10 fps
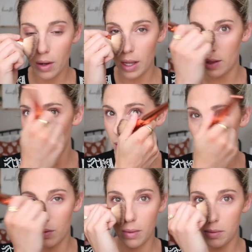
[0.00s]
Okay,
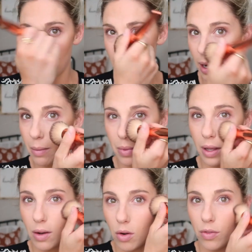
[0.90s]
then run it up
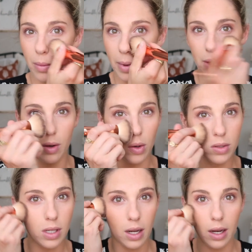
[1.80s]
like over my
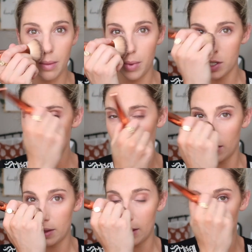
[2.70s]
nose and kind of brush it
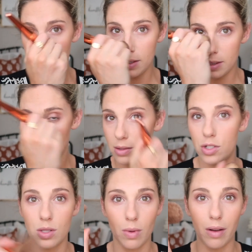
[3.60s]
like this,
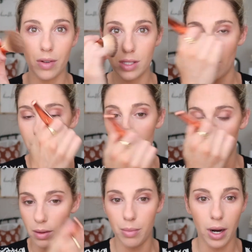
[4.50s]
just whatever's left
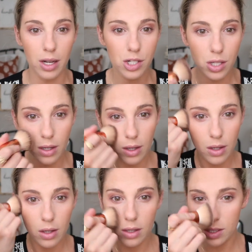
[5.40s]
on the brush,
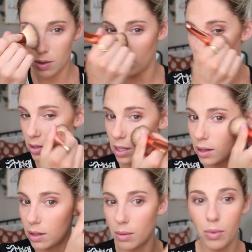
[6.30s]
so it looks a
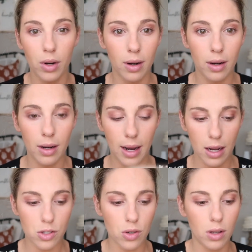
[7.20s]
little more
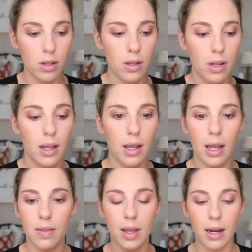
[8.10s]
natural.
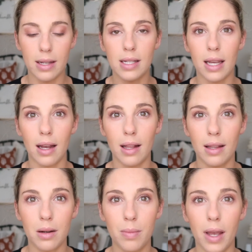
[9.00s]
And then I take a
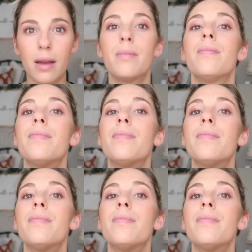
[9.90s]
little bit